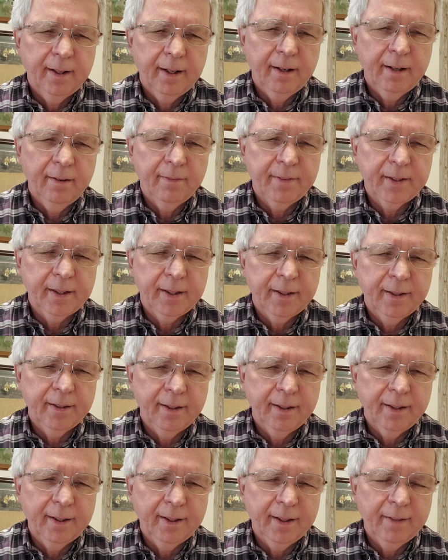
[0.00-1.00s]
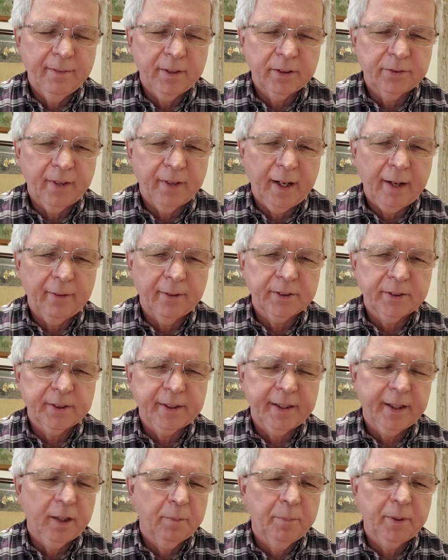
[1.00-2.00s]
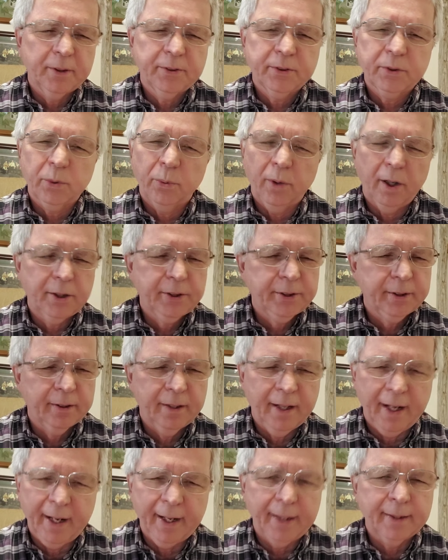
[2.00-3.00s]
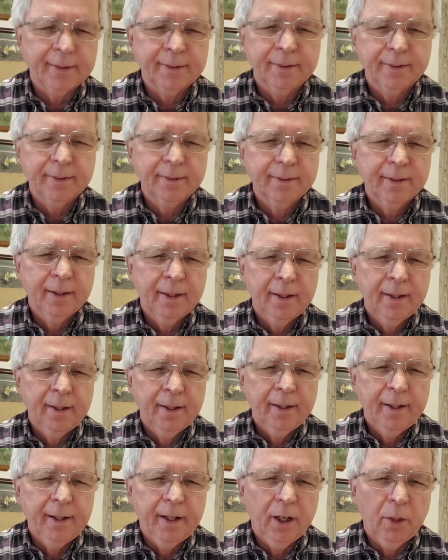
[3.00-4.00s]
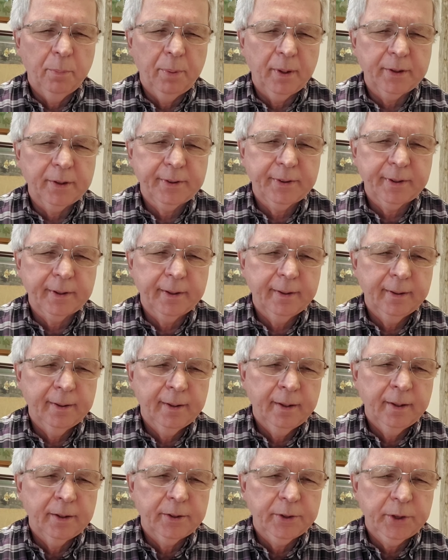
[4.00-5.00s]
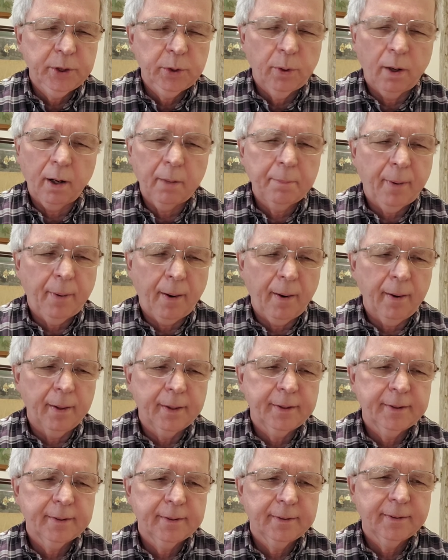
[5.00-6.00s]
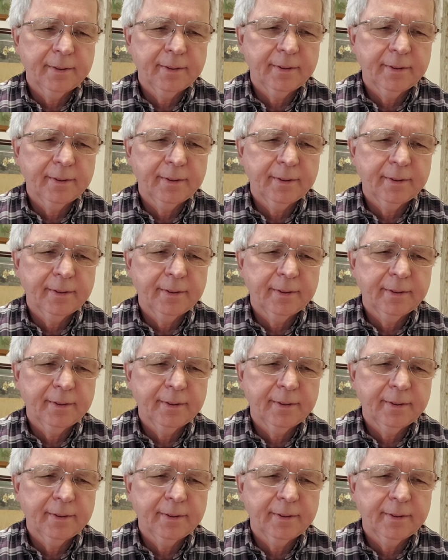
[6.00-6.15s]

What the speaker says: of this virus. And help us to wash our hands. Help us to do our part.